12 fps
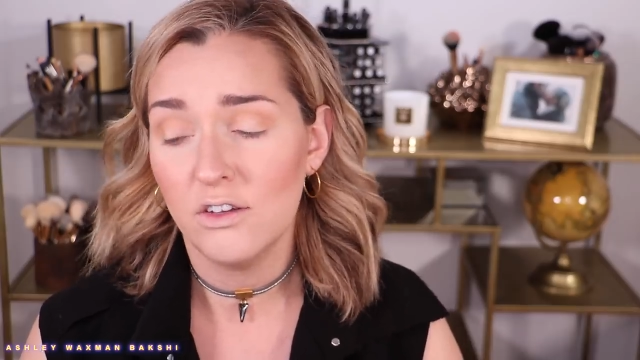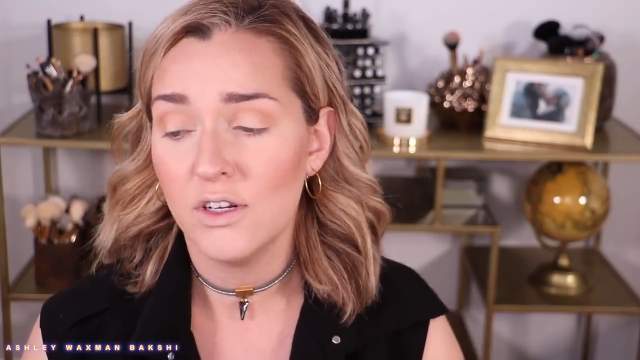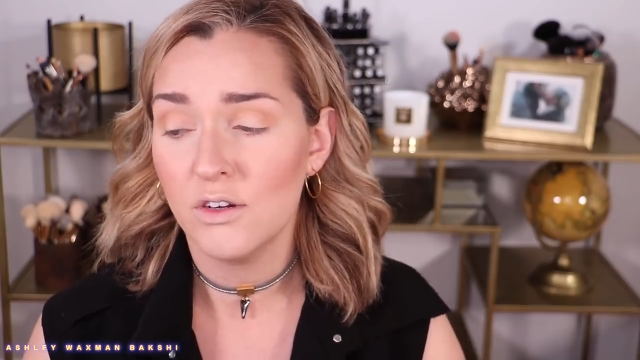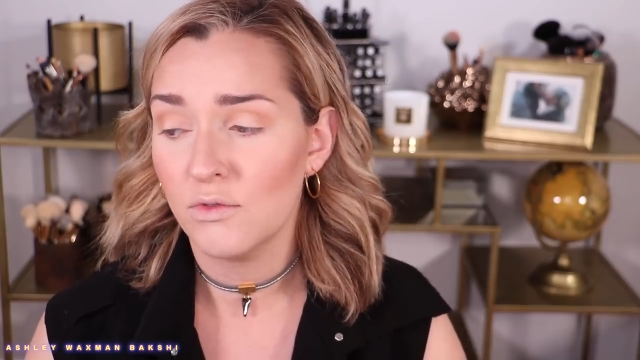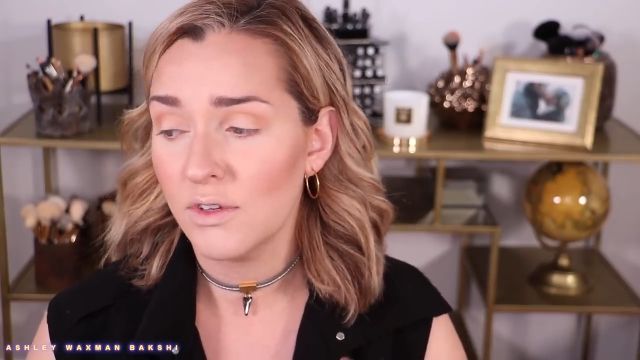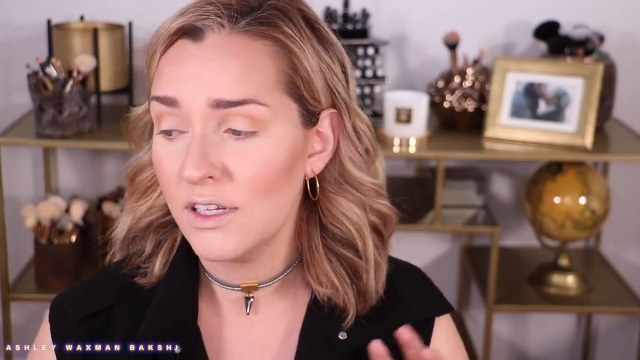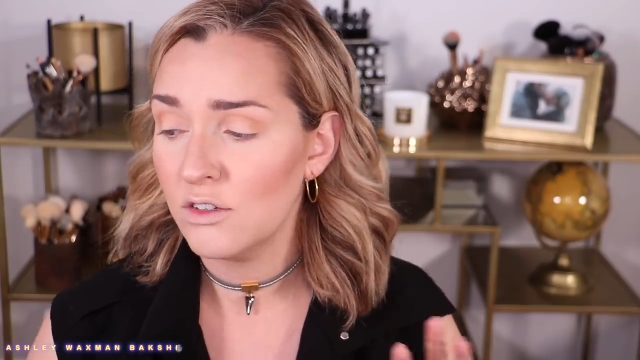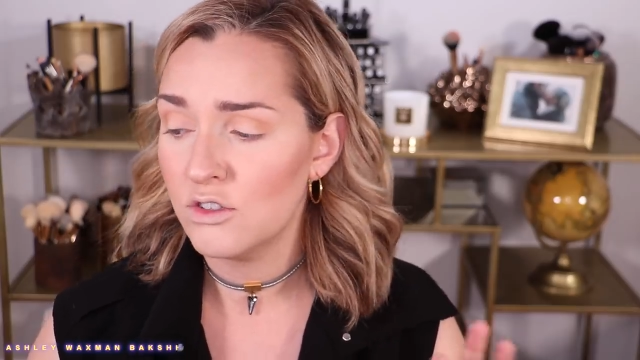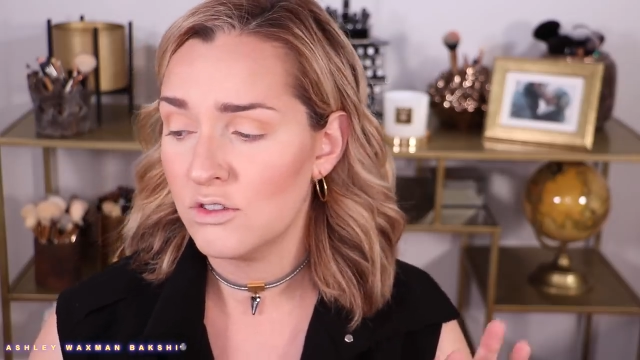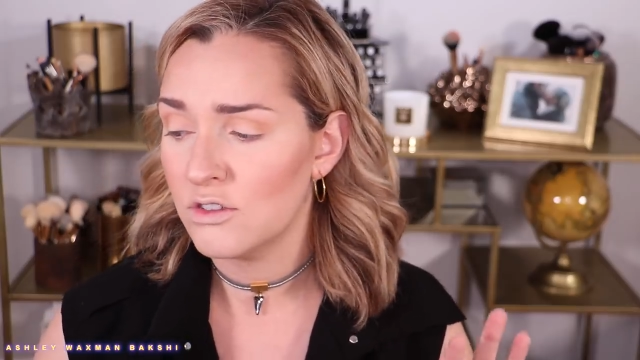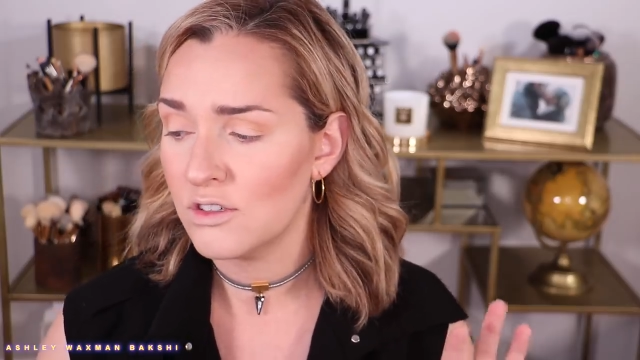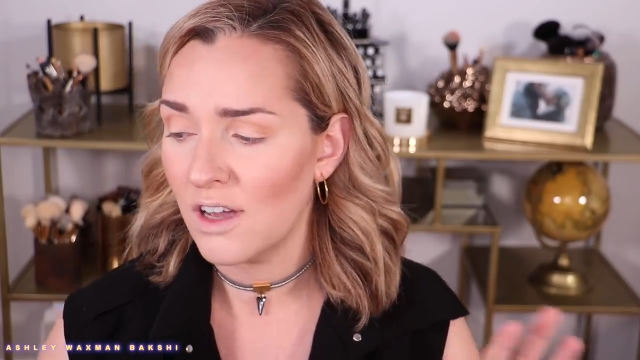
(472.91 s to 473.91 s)
You didn't
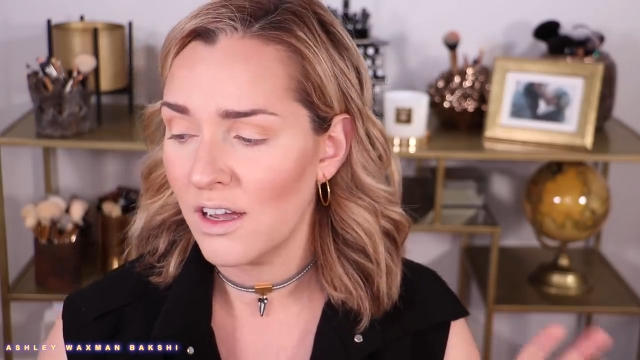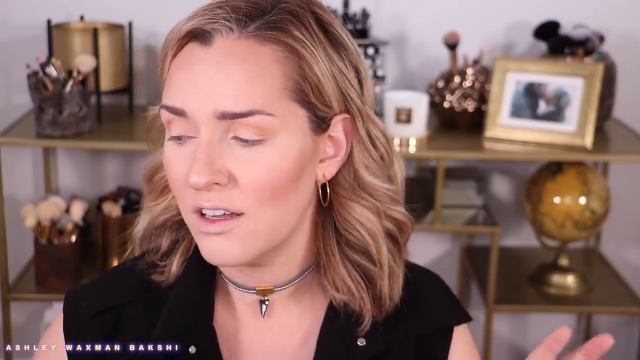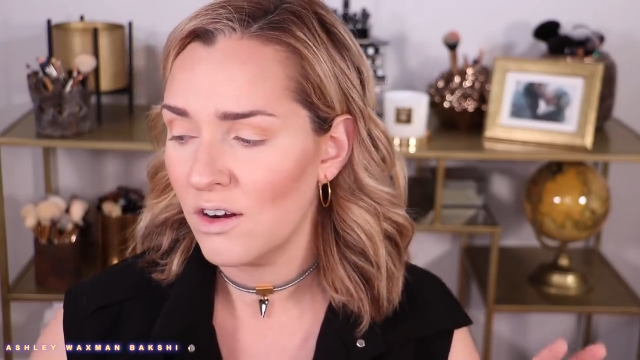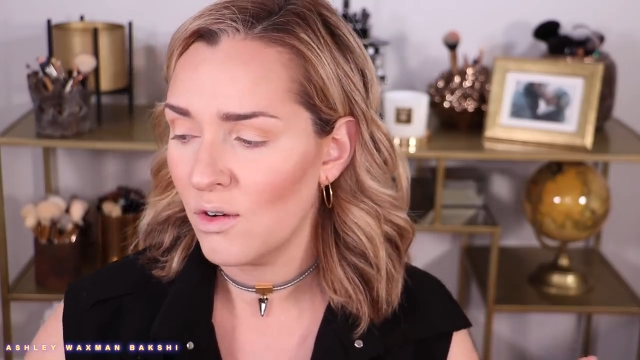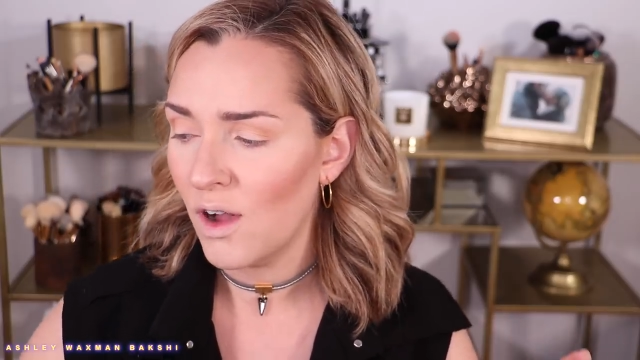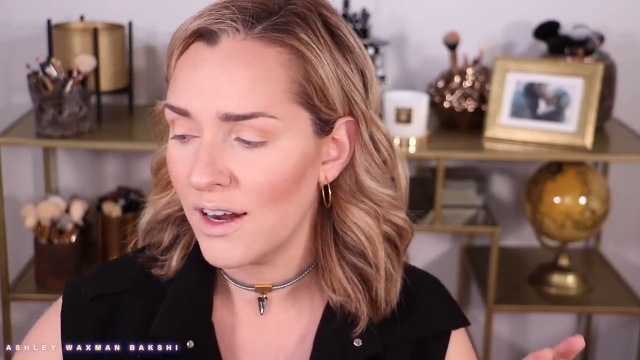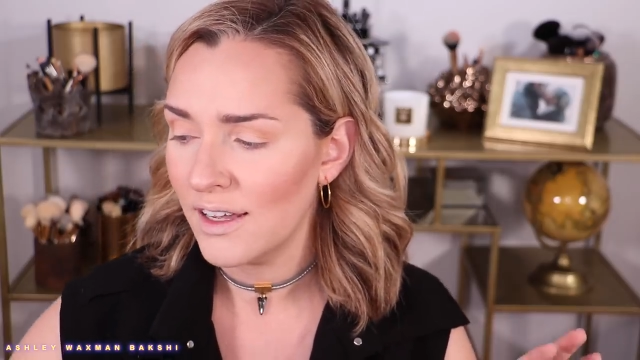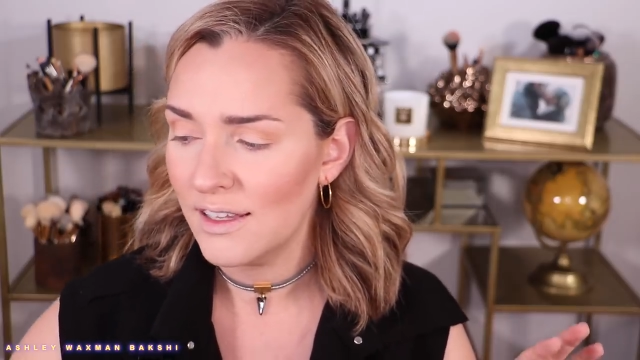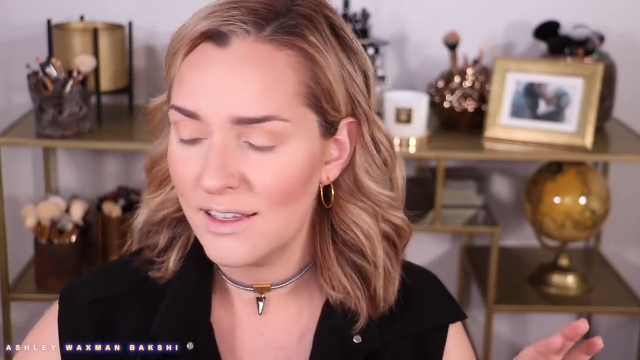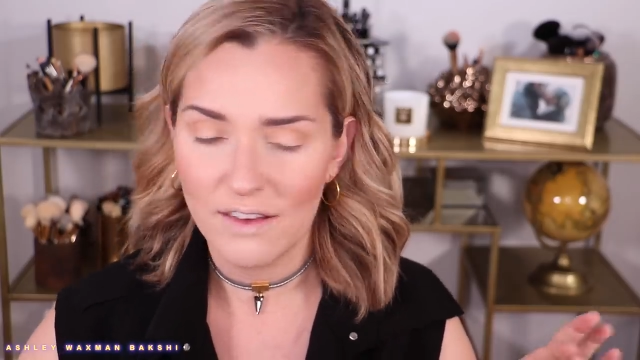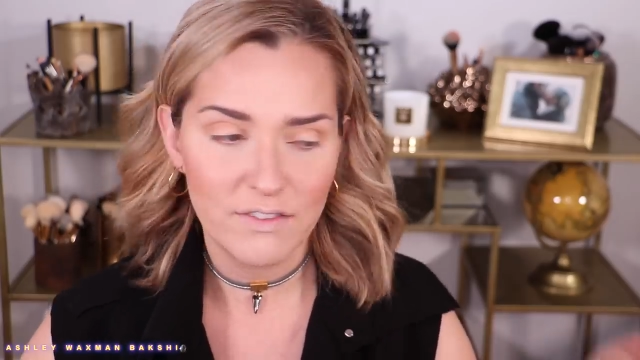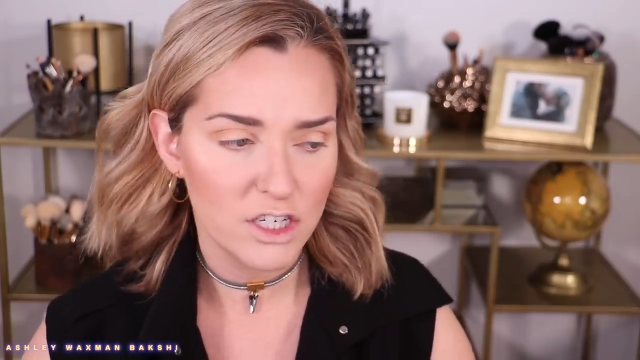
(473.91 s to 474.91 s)
really, you know, kind
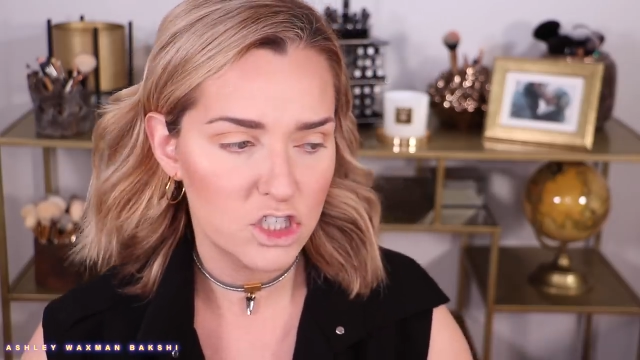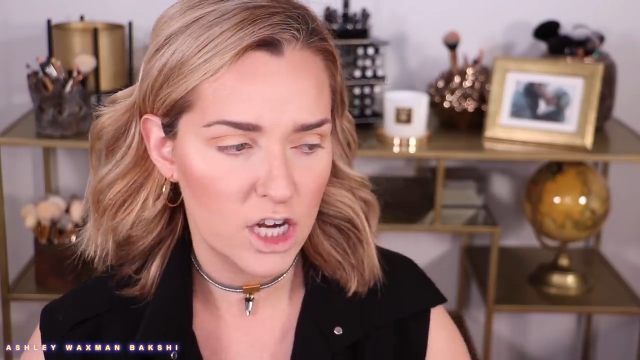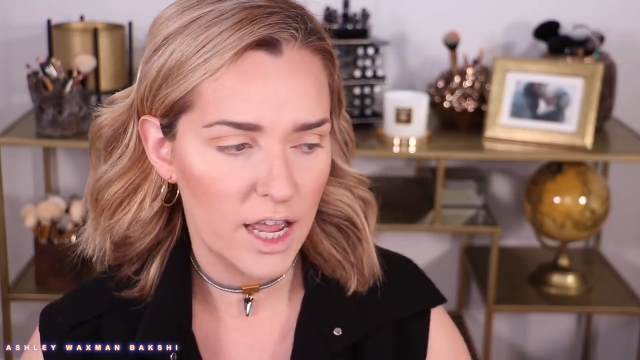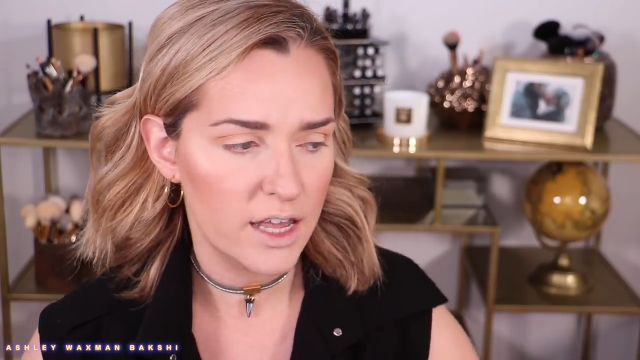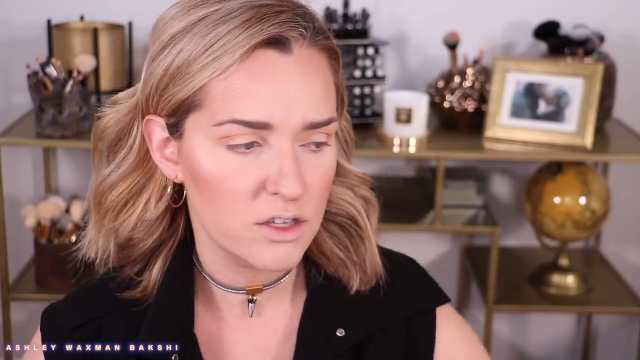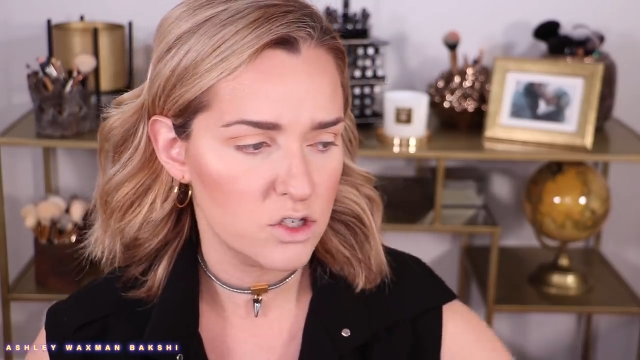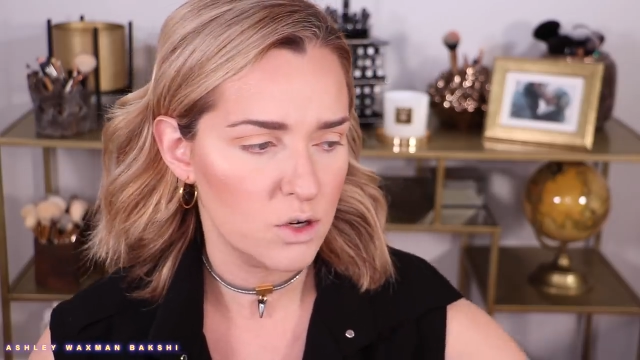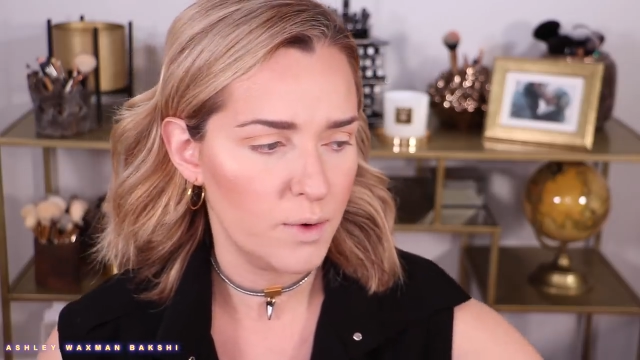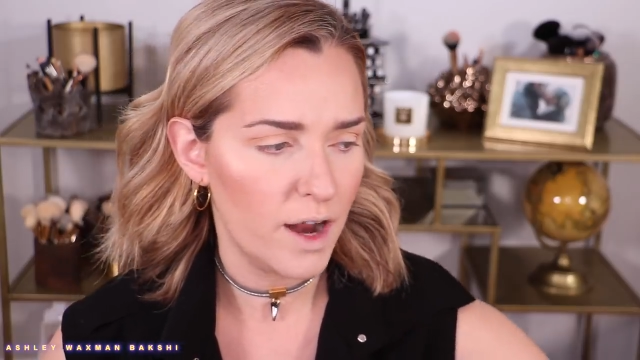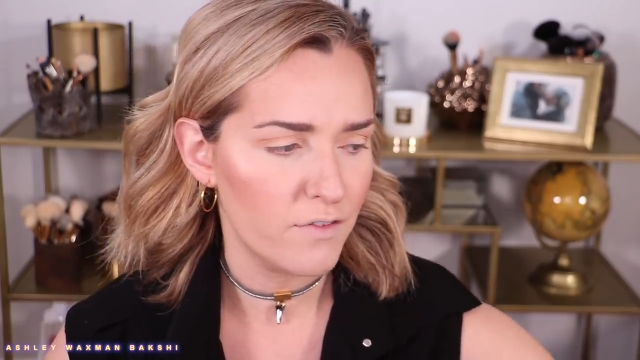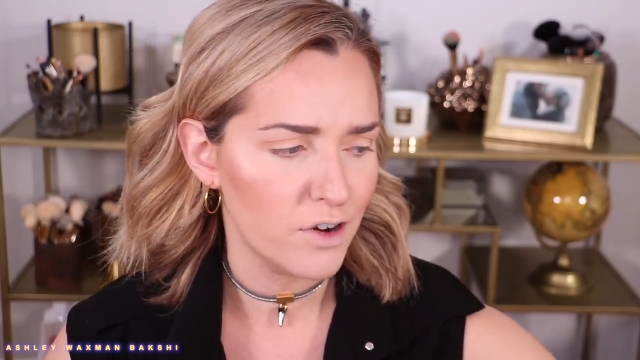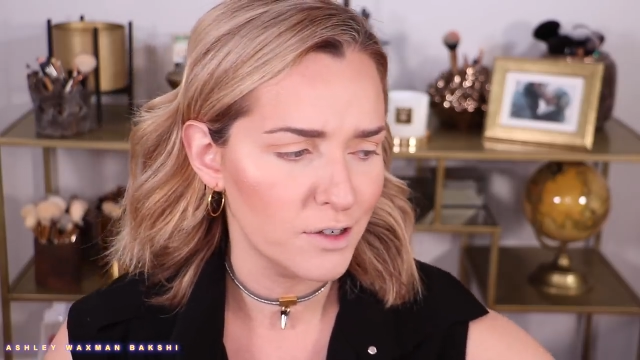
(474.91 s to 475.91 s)
of give it a chance or
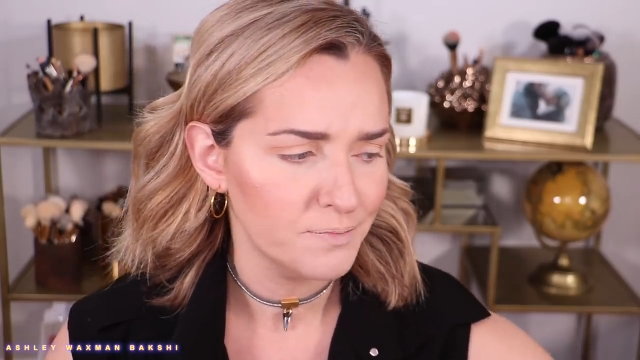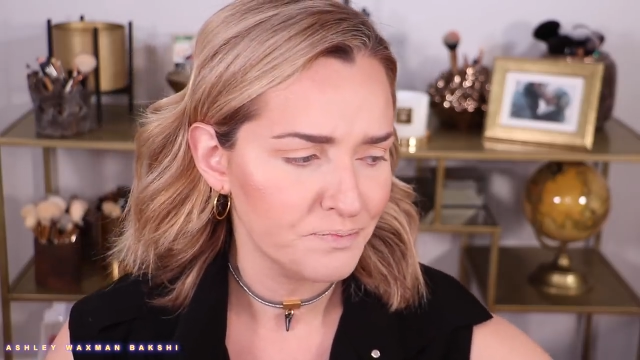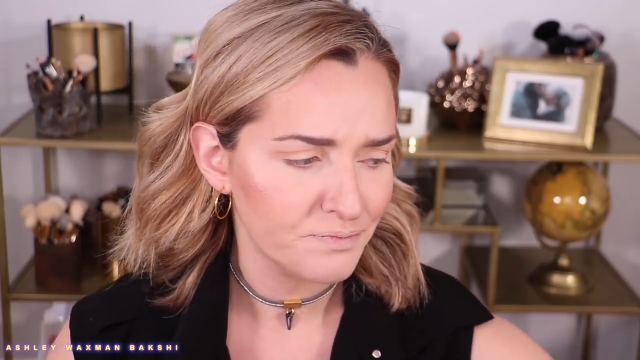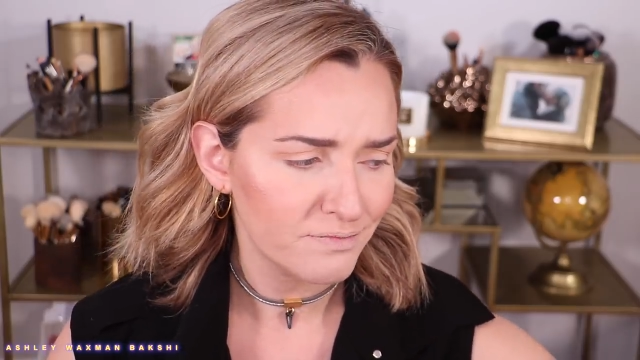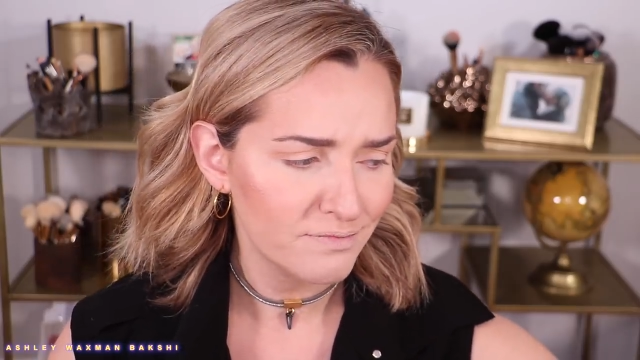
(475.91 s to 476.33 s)
whatever.